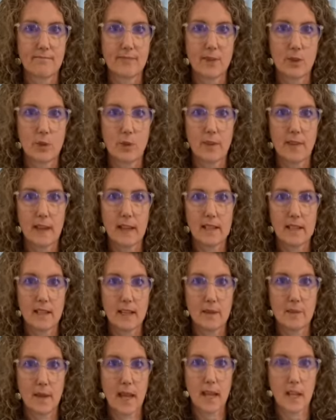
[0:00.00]
thought that's
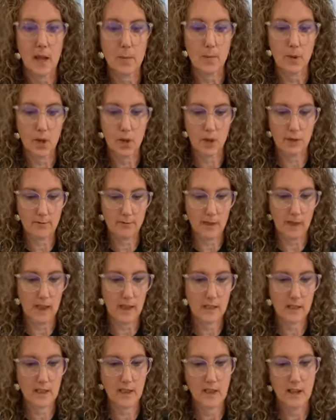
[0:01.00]
going to make a
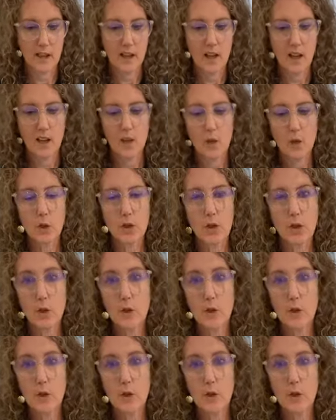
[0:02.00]
perfect look.